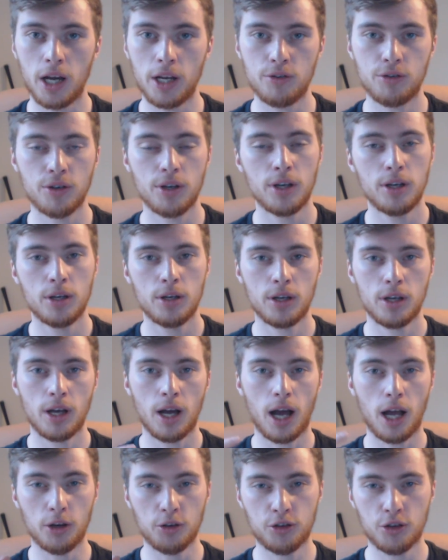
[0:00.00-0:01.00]
nice.
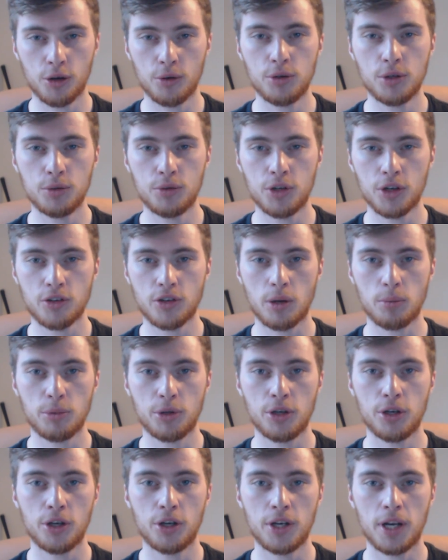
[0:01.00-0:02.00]
I'll show you just up
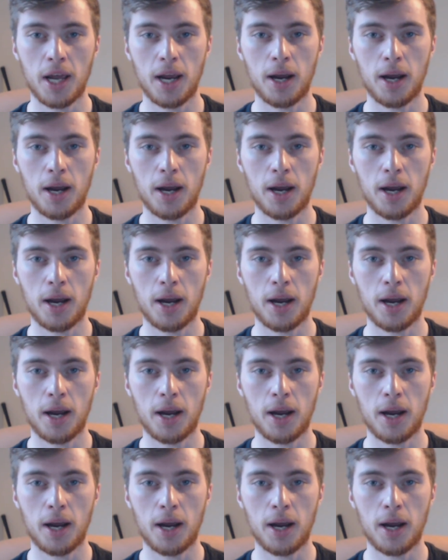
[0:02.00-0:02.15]
here